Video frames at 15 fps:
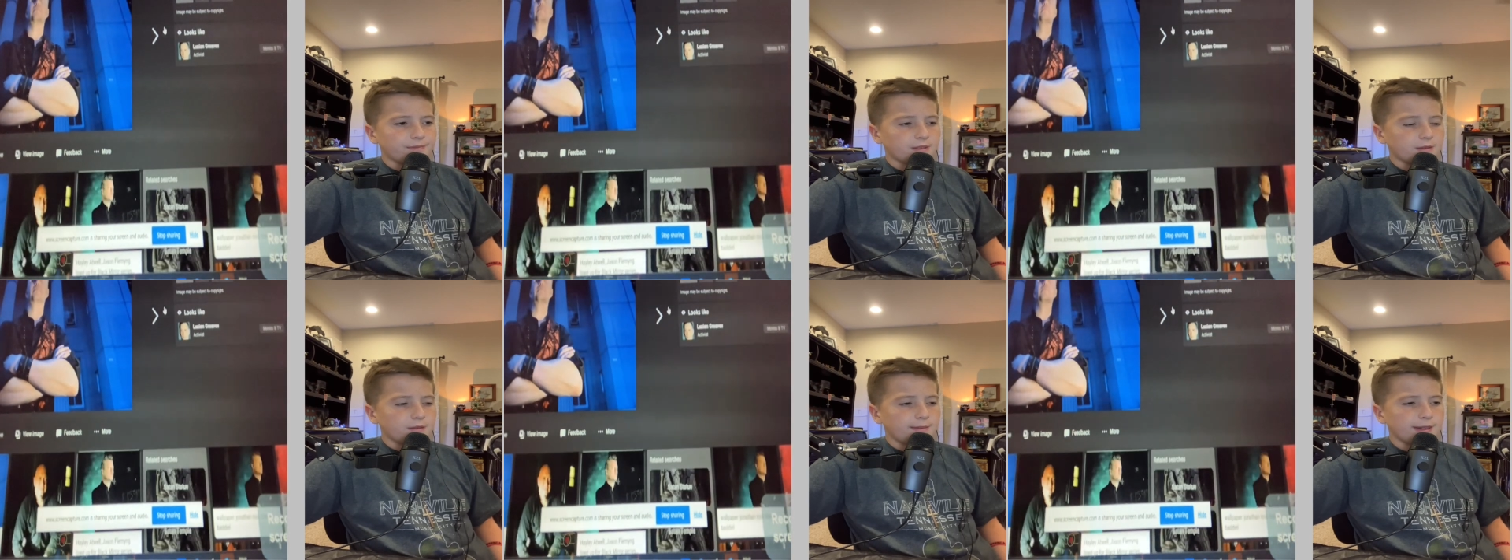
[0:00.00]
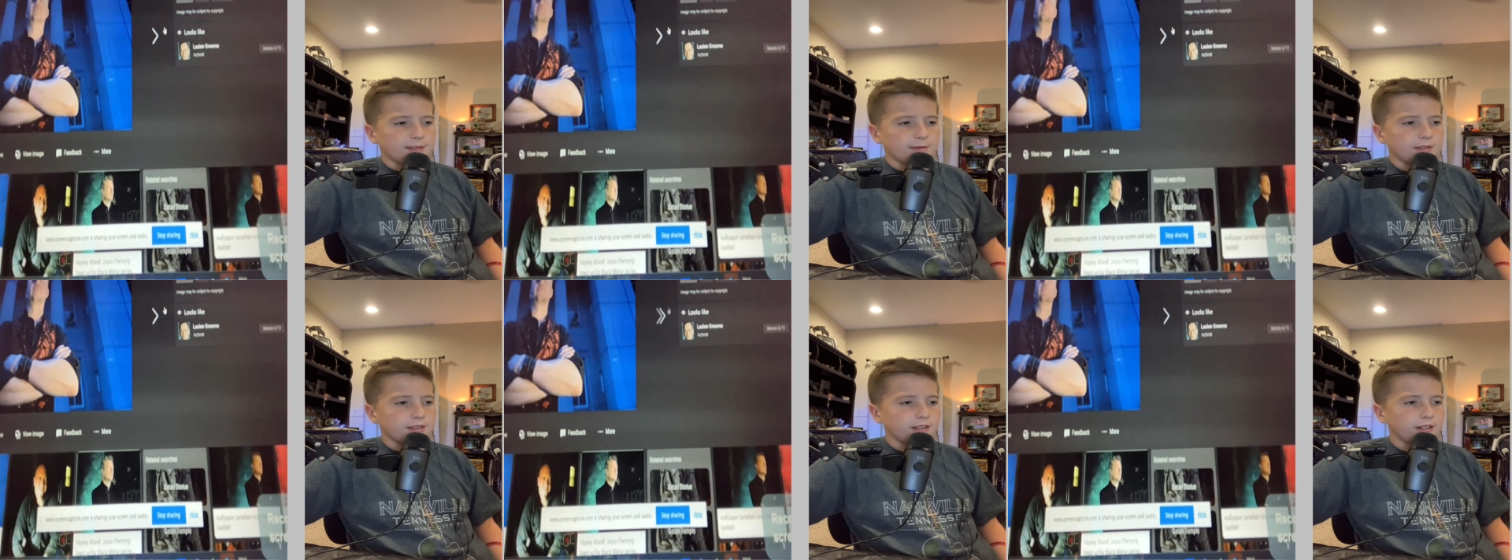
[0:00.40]
makes
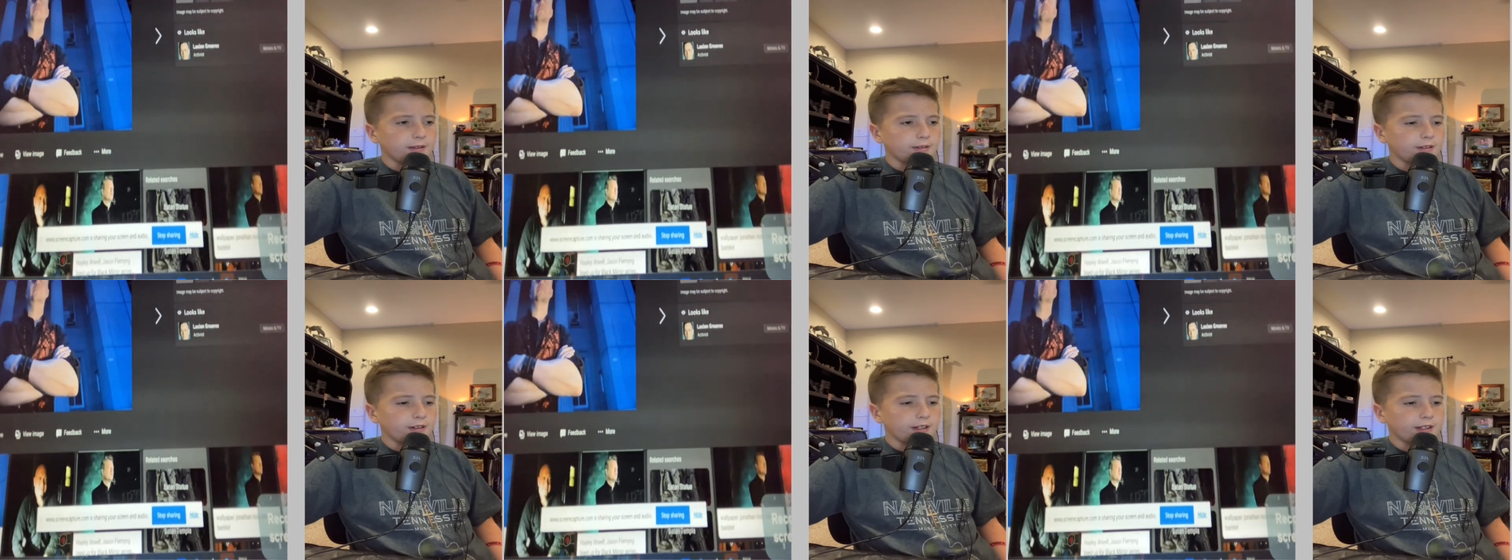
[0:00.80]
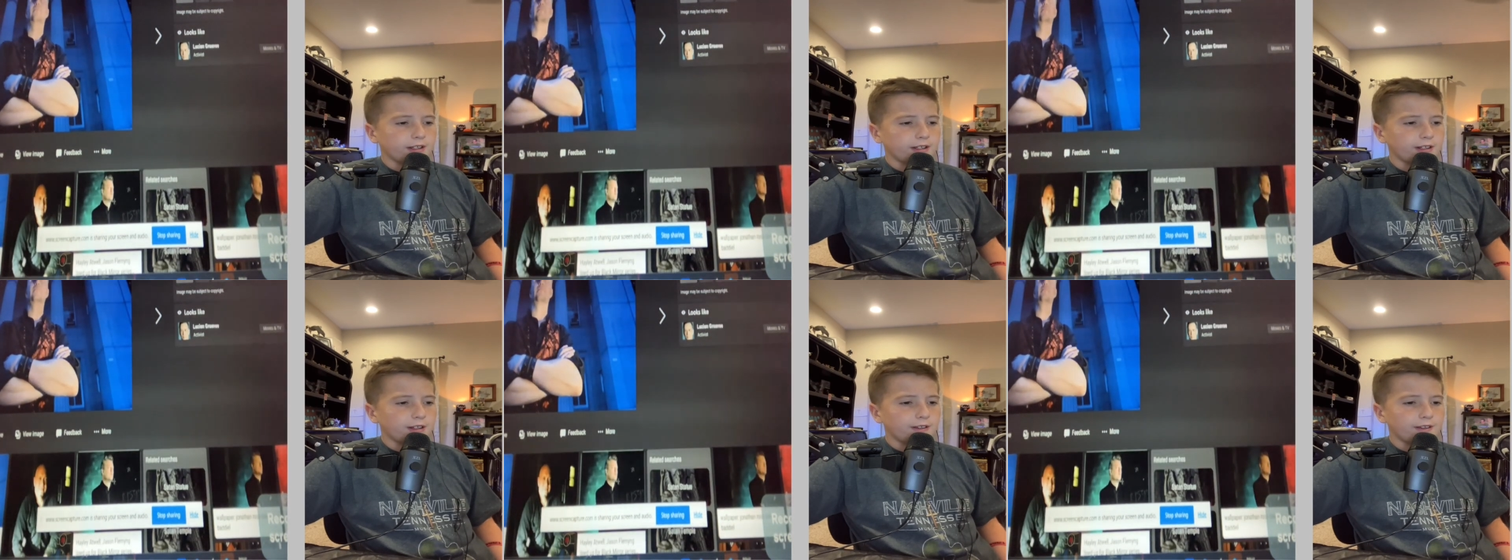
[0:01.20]
me sick. Sorry, I gotta
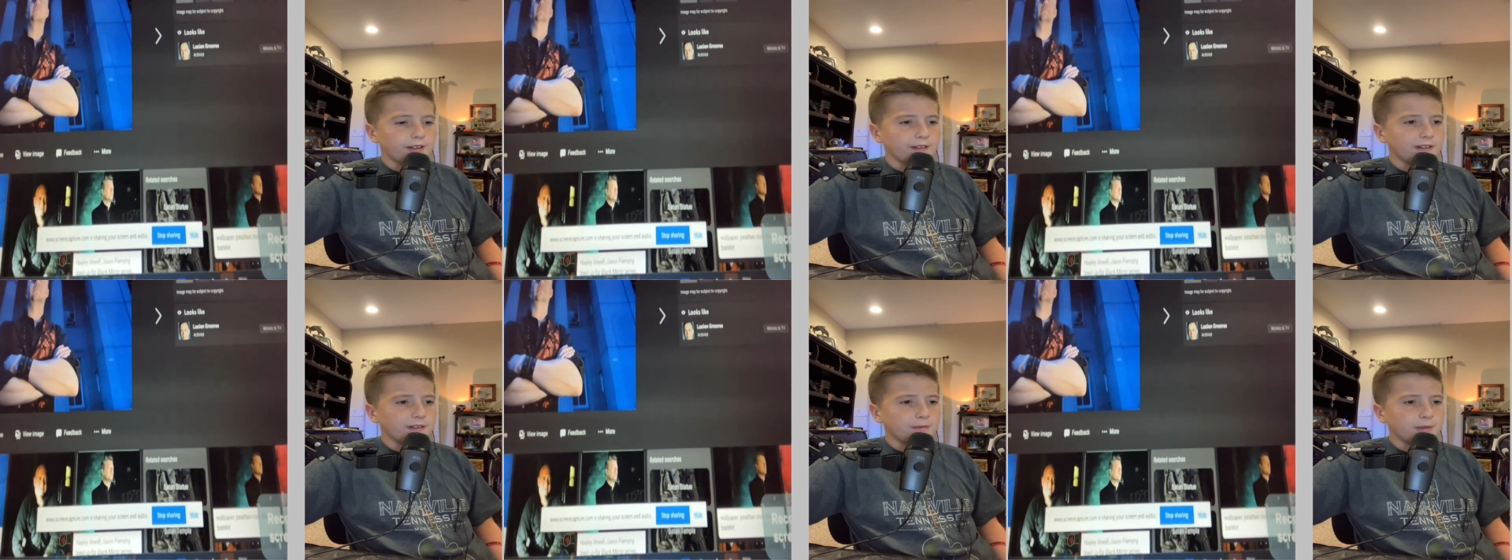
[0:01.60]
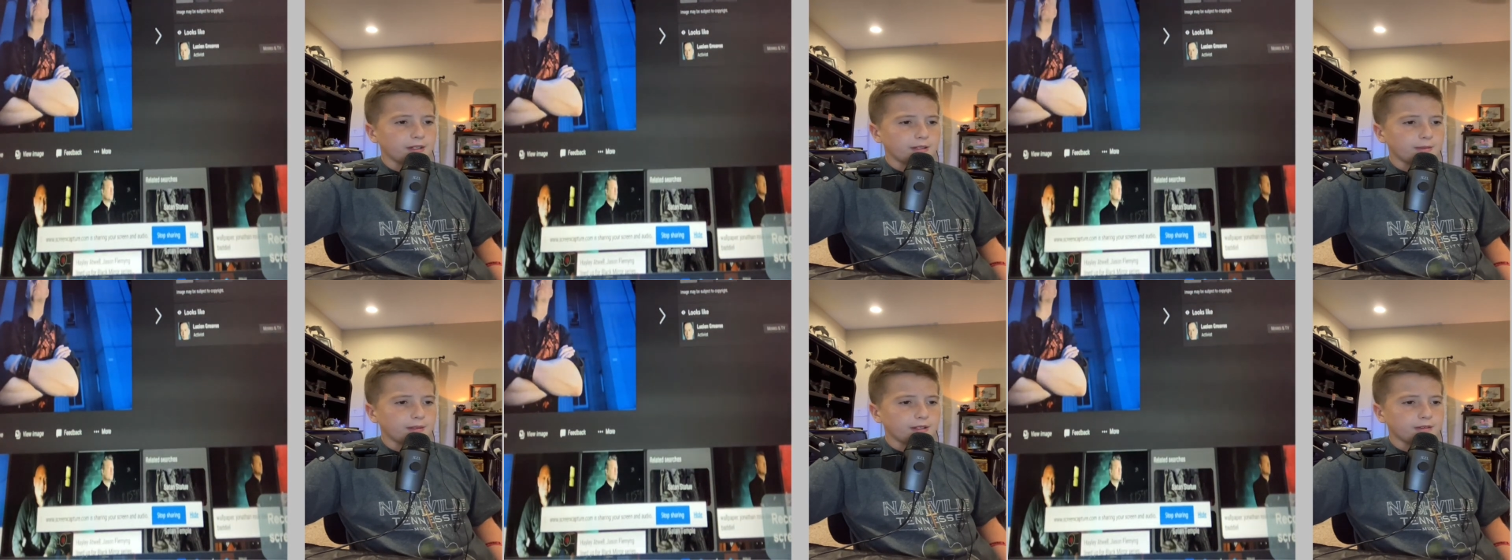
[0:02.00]
get all that. That's
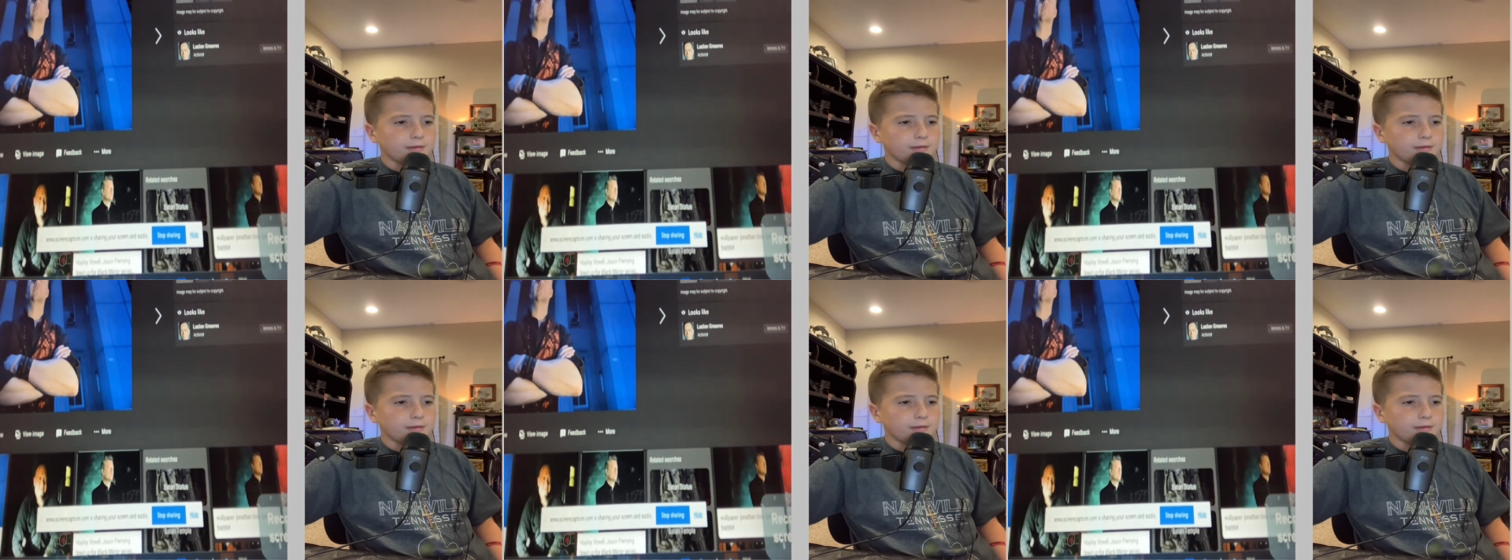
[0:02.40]
making that's